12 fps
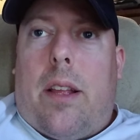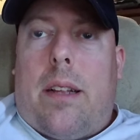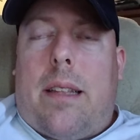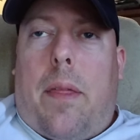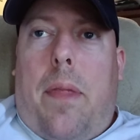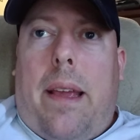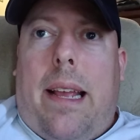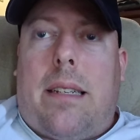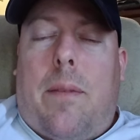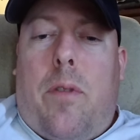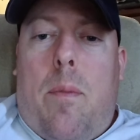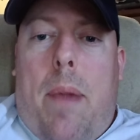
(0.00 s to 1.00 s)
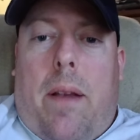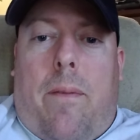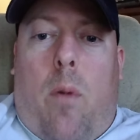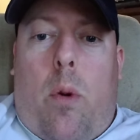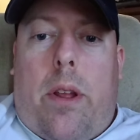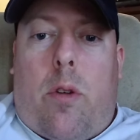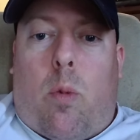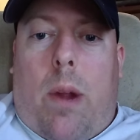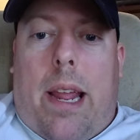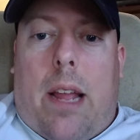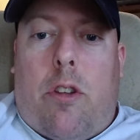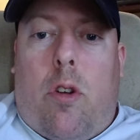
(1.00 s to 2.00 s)
the thing is, if you make 40
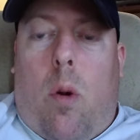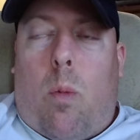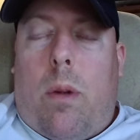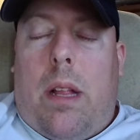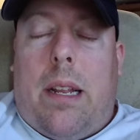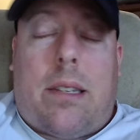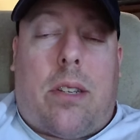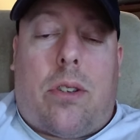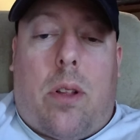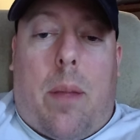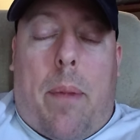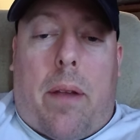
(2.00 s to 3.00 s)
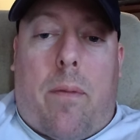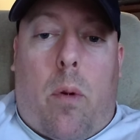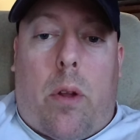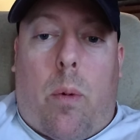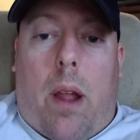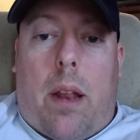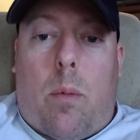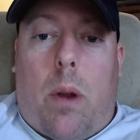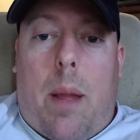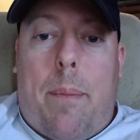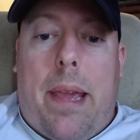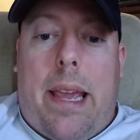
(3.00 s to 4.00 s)
grand, you don't really necessarily make 40 grand. What
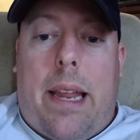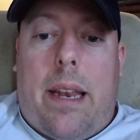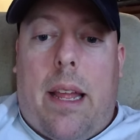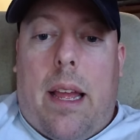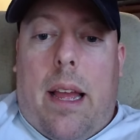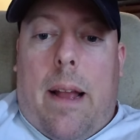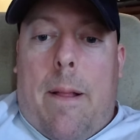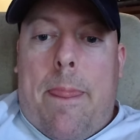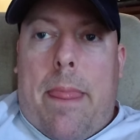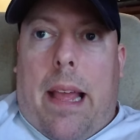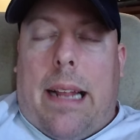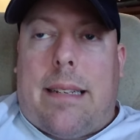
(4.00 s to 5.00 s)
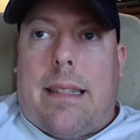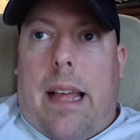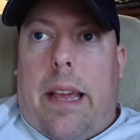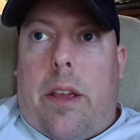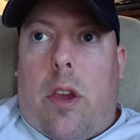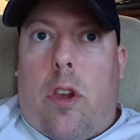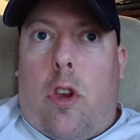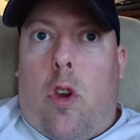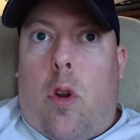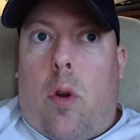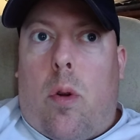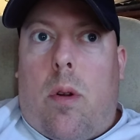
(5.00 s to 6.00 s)
I mean is, like,
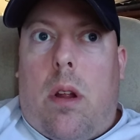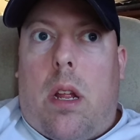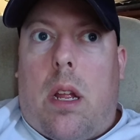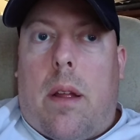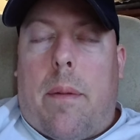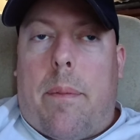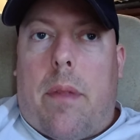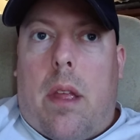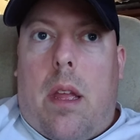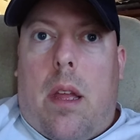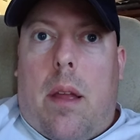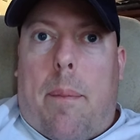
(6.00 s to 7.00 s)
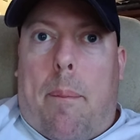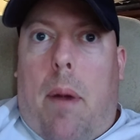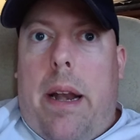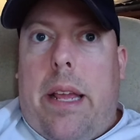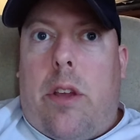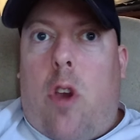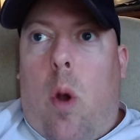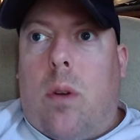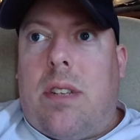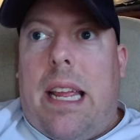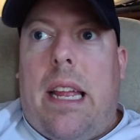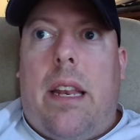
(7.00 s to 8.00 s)
your money
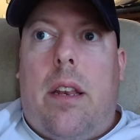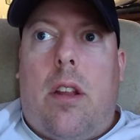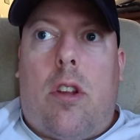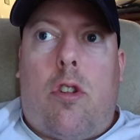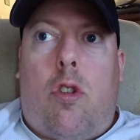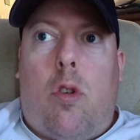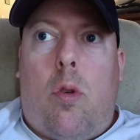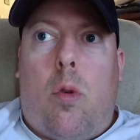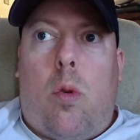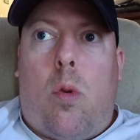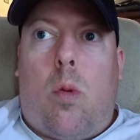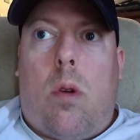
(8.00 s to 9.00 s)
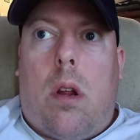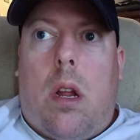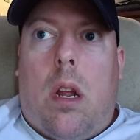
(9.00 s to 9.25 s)
goes in to